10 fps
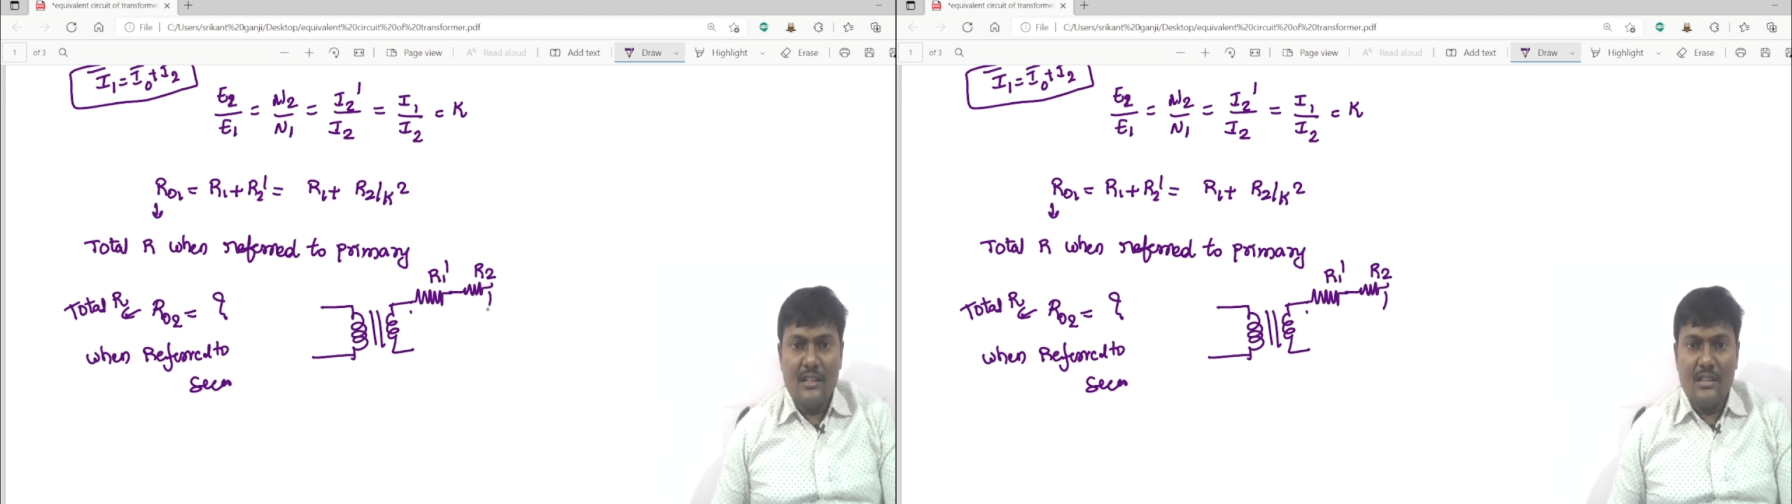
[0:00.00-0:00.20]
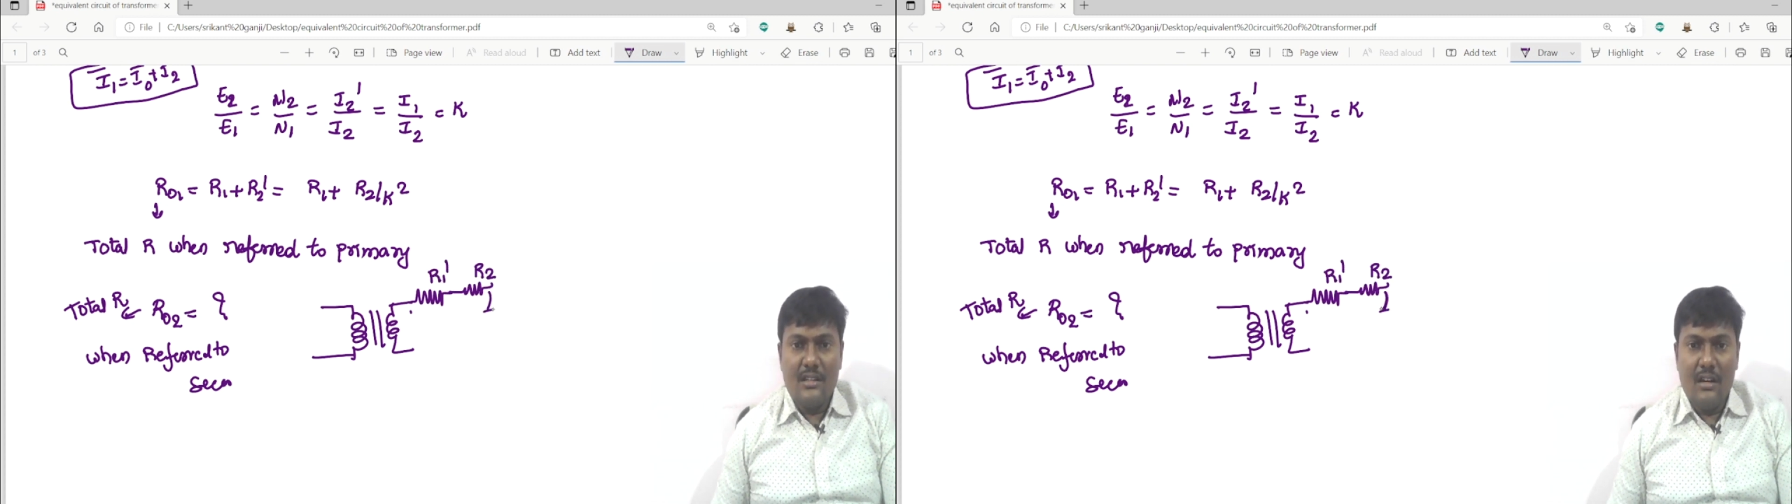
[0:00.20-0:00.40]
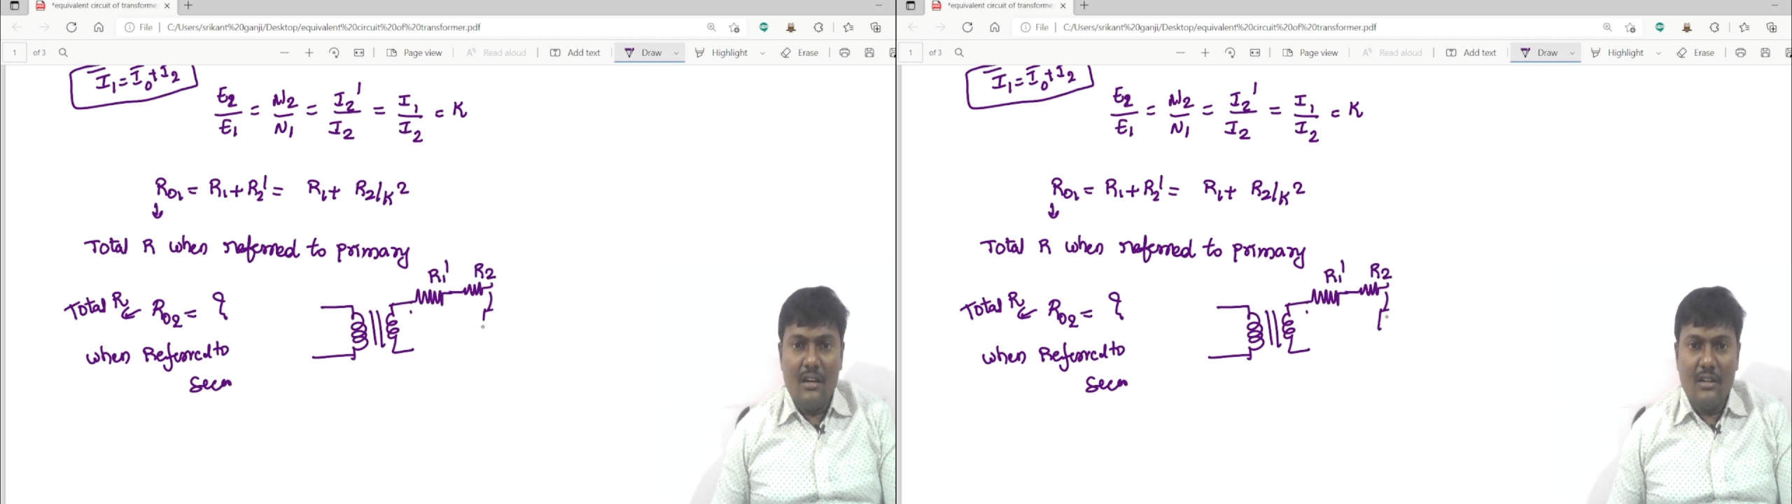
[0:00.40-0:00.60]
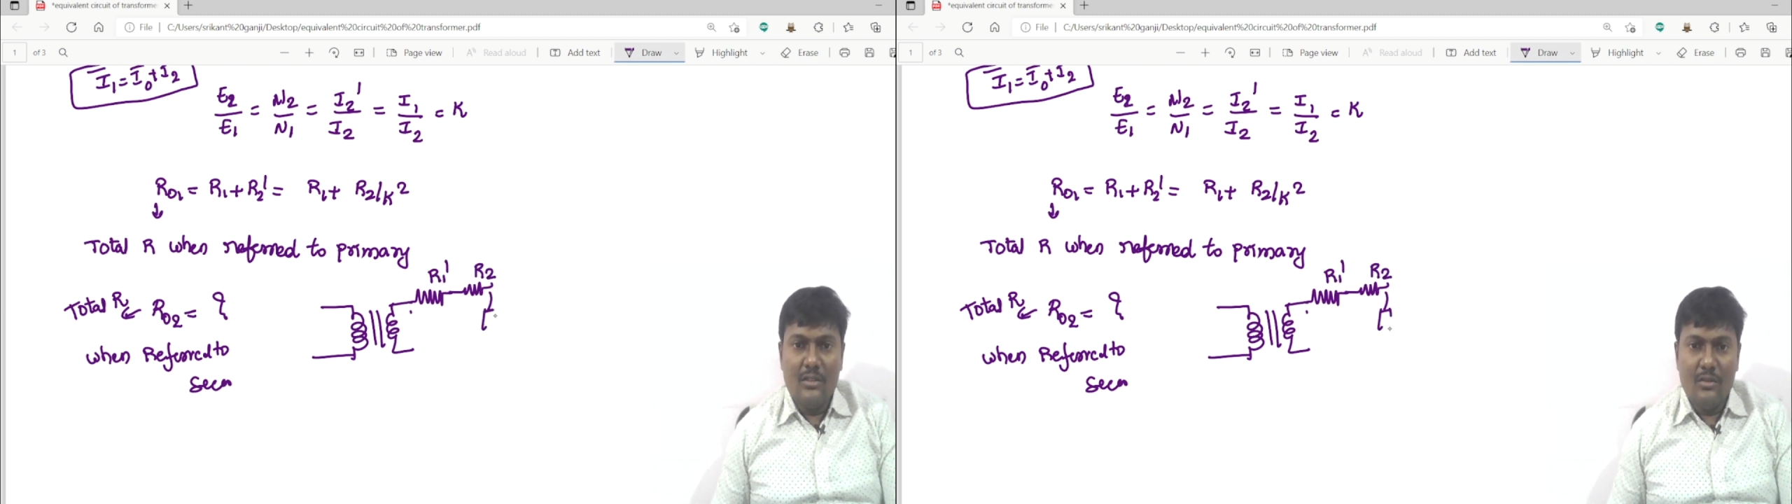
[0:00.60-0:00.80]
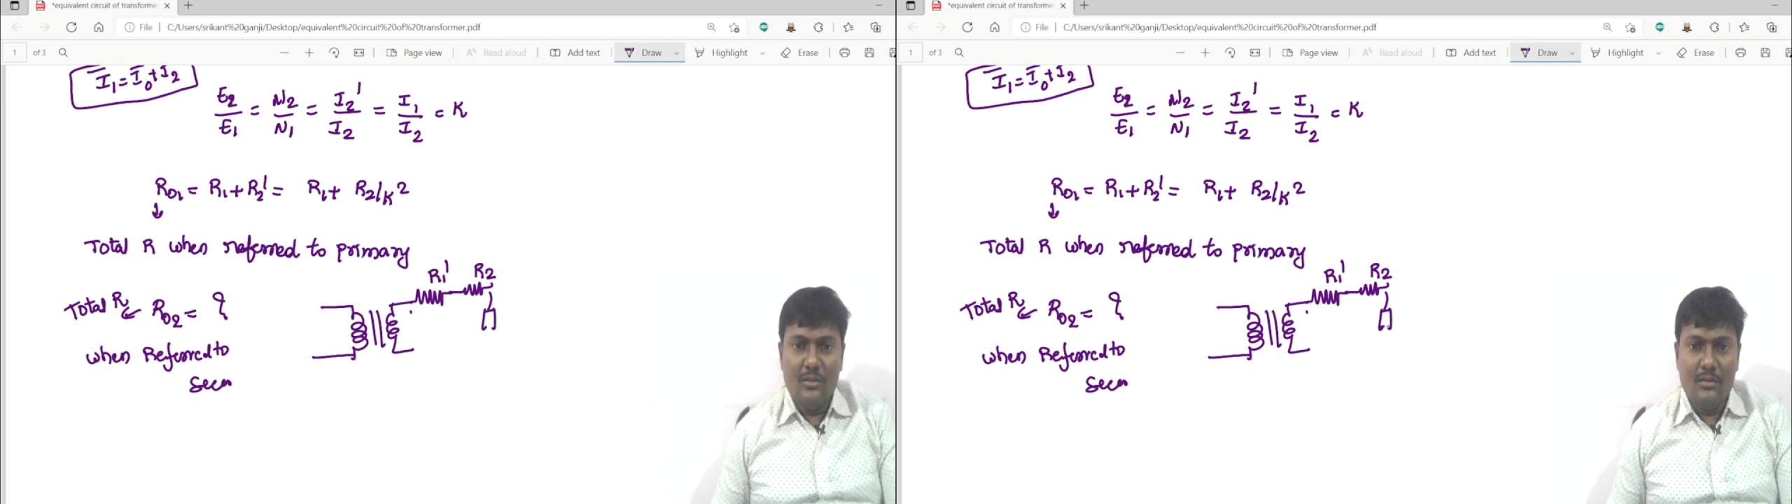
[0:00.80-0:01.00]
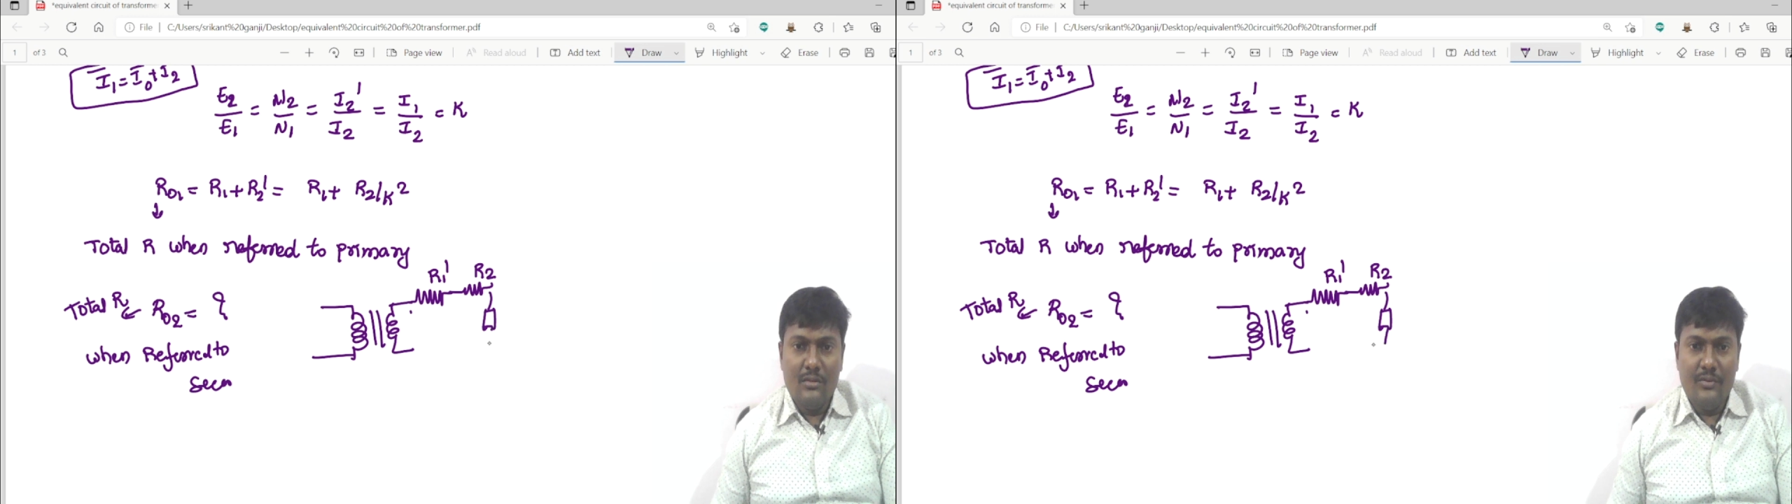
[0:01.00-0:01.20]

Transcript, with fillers: is R2